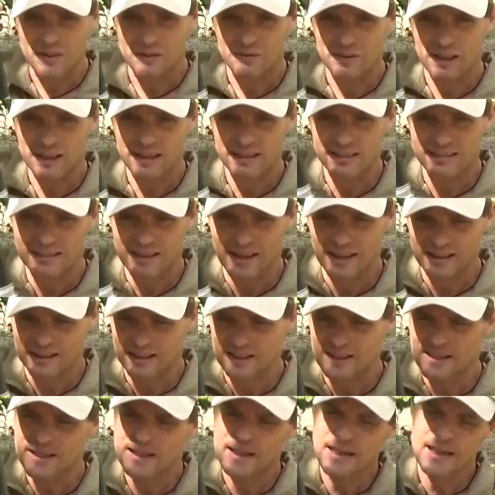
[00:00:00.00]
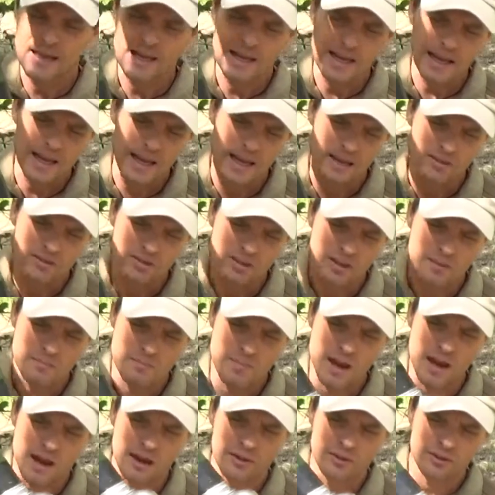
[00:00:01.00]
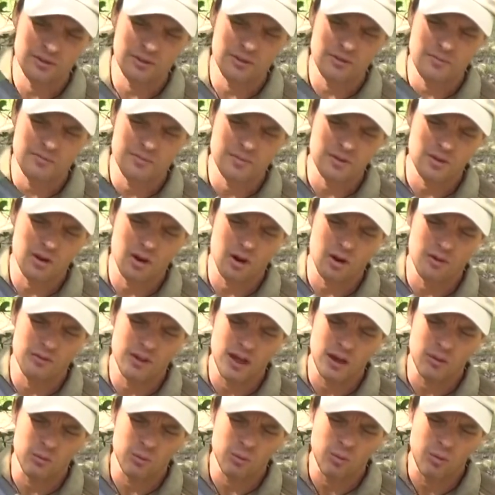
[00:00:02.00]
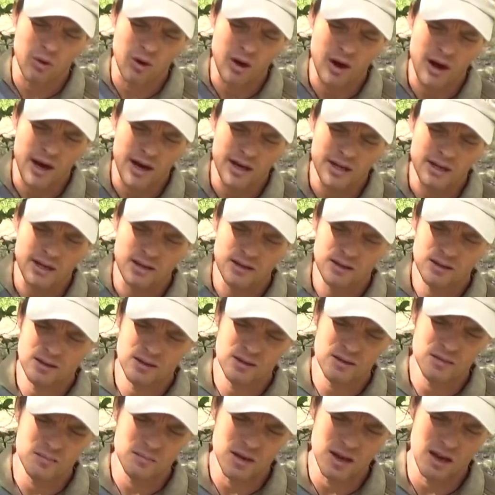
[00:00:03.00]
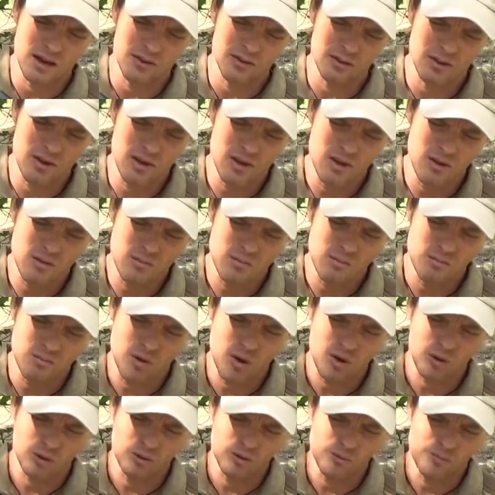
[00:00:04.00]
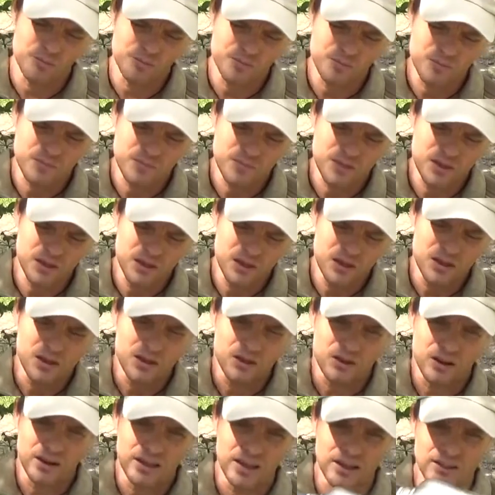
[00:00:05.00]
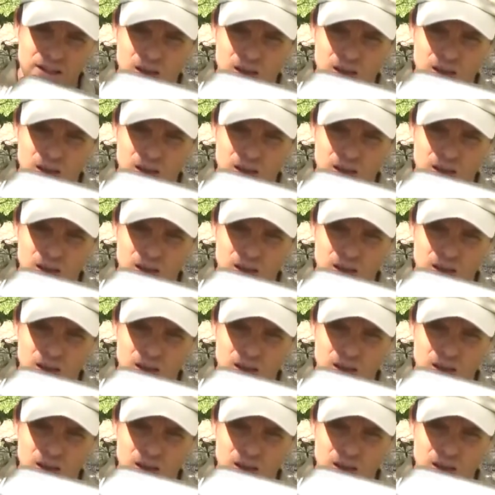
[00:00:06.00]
and fairly snugly into the mouth of that wide mouth bottle. Right, now